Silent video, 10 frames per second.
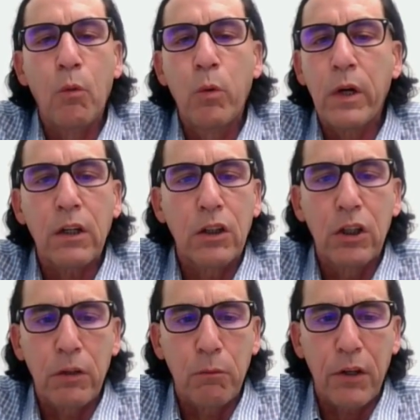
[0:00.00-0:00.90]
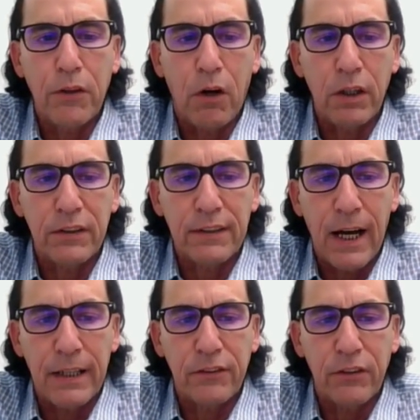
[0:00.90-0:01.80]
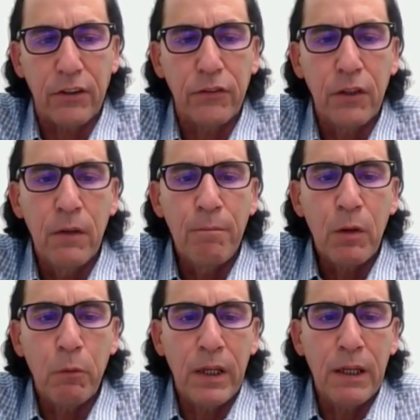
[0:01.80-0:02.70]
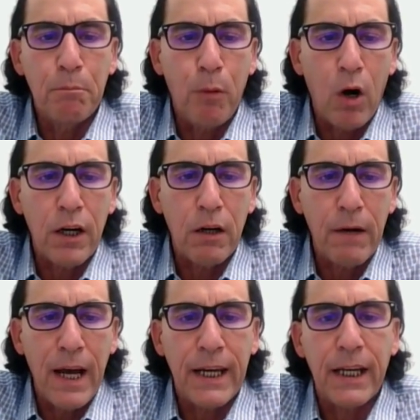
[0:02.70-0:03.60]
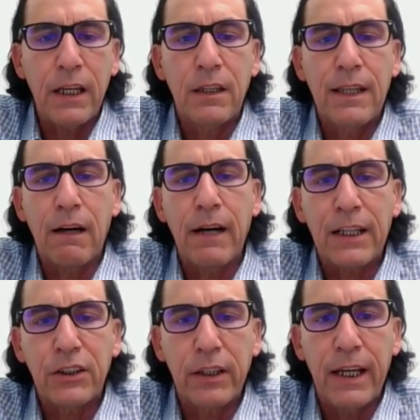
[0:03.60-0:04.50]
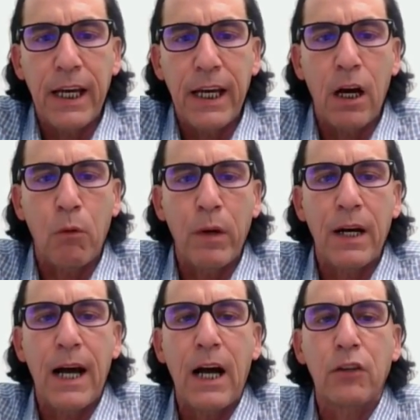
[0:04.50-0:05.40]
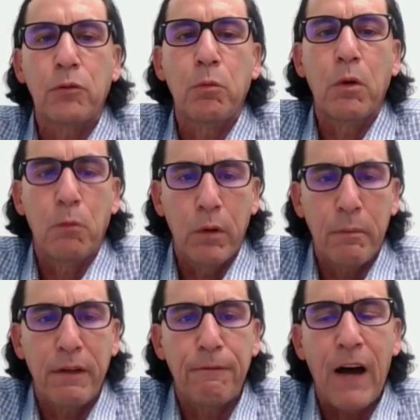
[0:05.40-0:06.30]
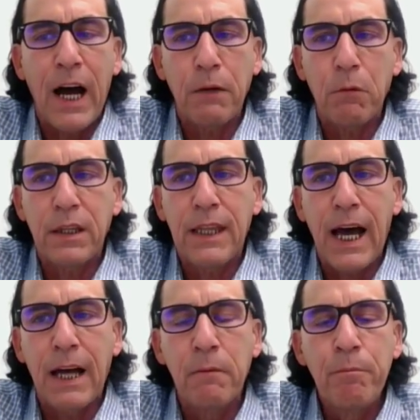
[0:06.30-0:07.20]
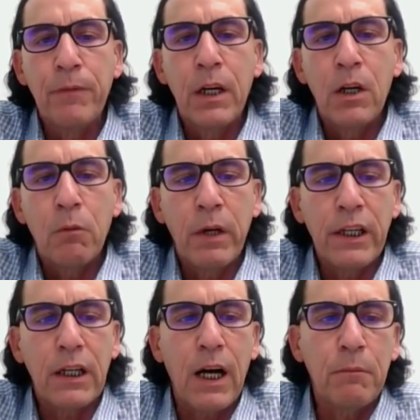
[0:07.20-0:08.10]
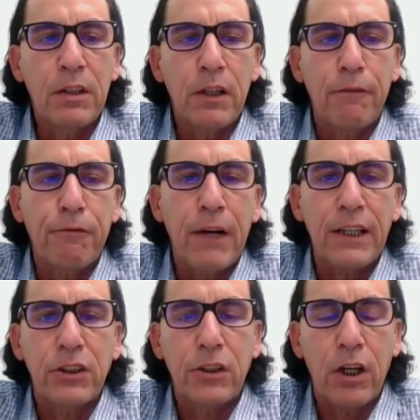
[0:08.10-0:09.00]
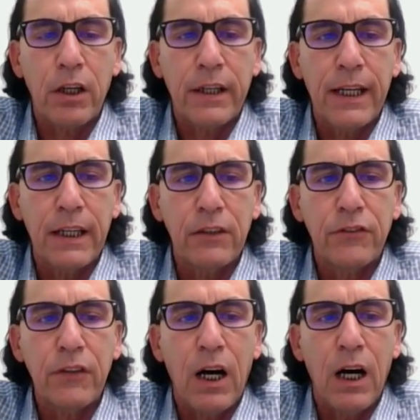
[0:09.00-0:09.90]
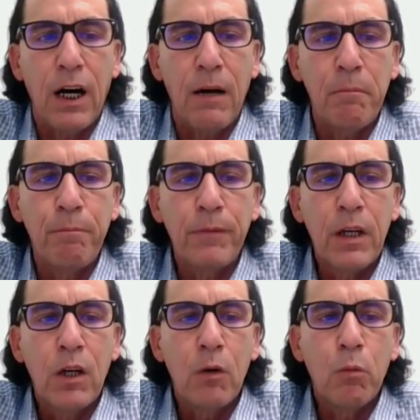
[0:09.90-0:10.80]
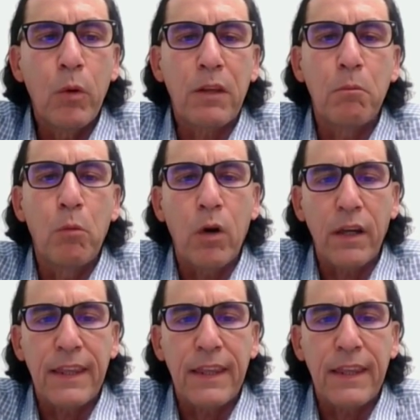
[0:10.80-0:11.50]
we're good with all sizes. We bought already, they're actually in our warehouse. We'll be fine with that. When you come to the fresh turkeys, with more